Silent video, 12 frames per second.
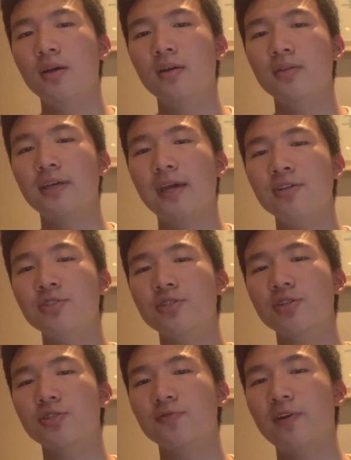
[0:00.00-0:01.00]
The
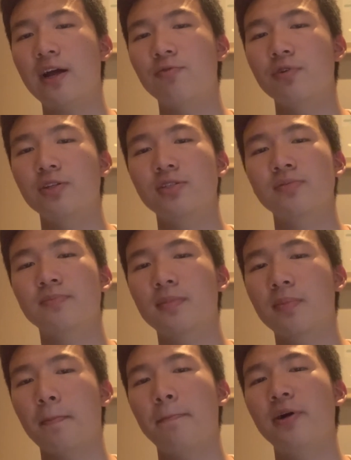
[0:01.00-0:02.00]
answers varied,
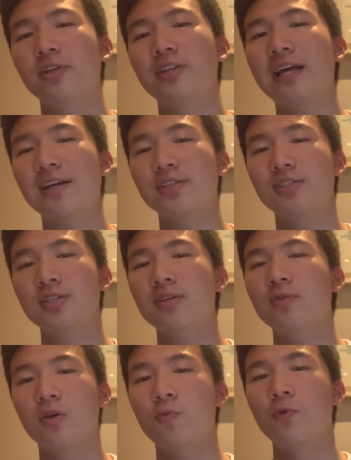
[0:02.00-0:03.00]
but the
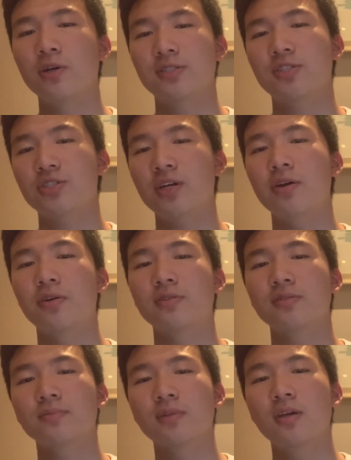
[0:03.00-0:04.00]
legacy was shared.
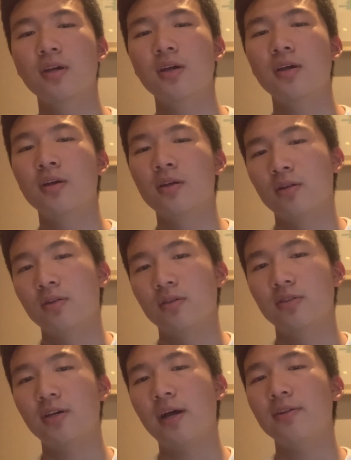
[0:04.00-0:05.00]

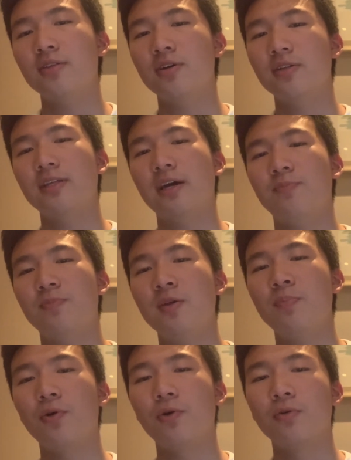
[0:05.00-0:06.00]
The idea that
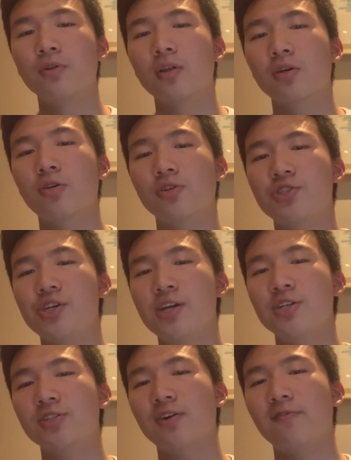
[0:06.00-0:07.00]
people could
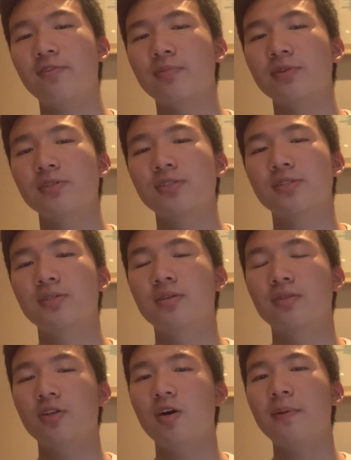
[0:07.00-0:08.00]
change governments,
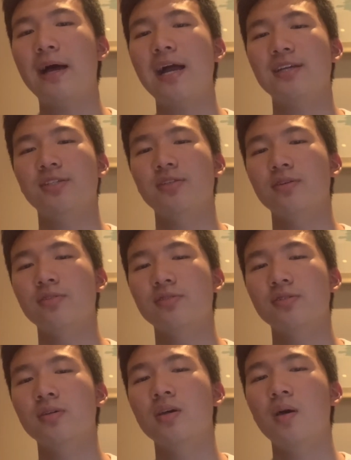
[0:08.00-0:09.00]
not by
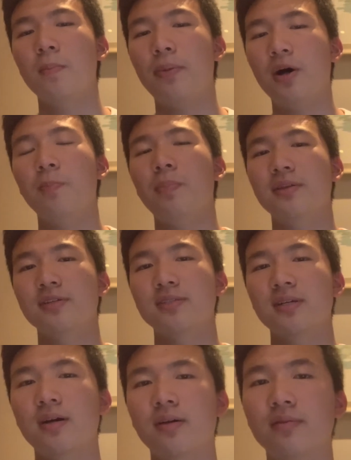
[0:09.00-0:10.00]
accident, but by design.